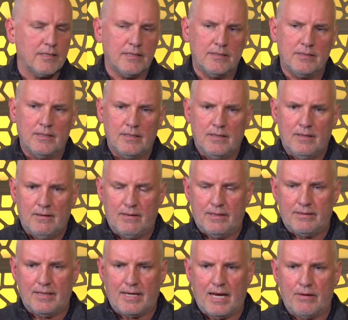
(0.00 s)
And I
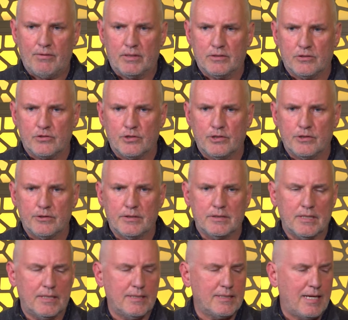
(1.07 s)
think having the surgeries
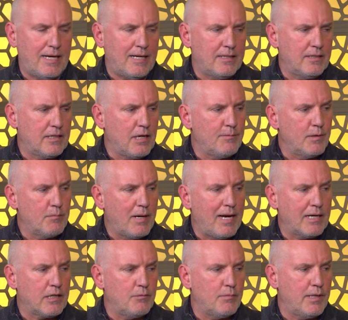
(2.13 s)
that he's had and coming
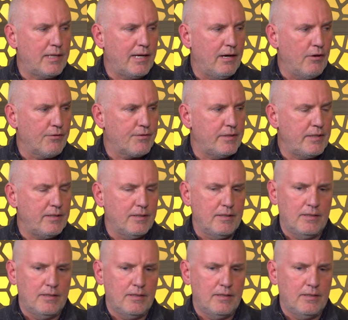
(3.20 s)
back and being healthy,